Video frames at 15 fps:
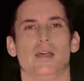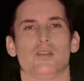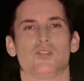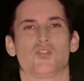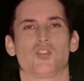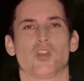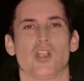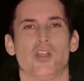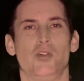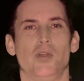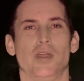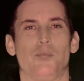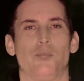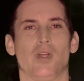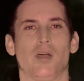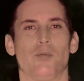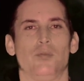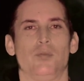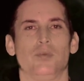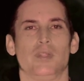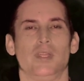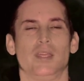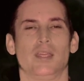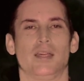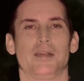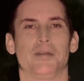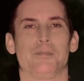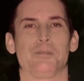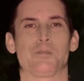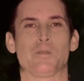a, star who had probably
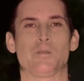uh,